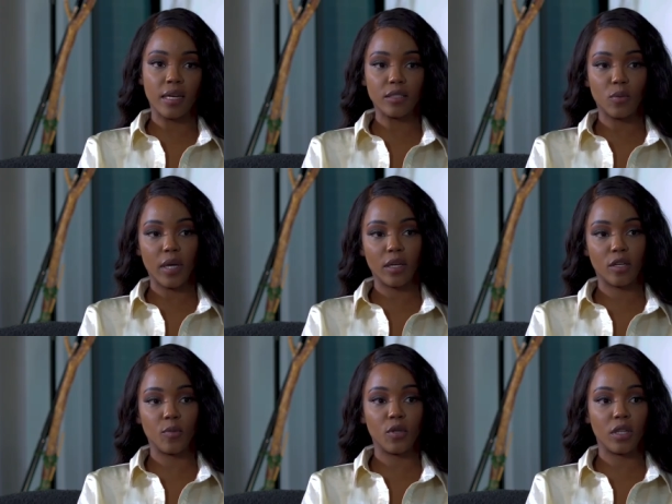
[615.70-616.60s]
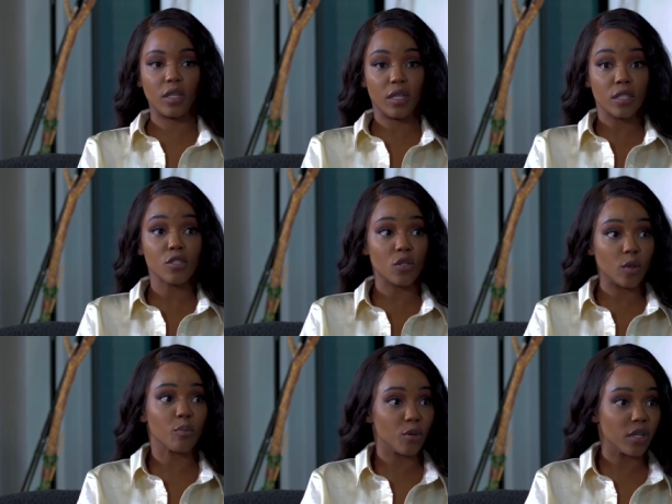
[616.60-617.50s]
that's why community is
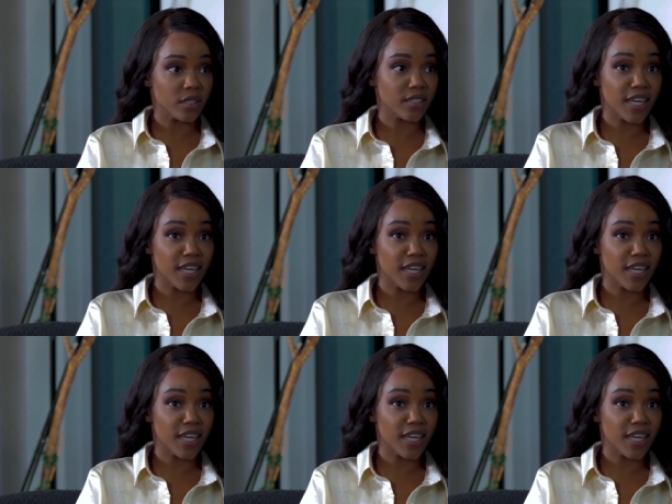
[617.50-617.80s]
so important,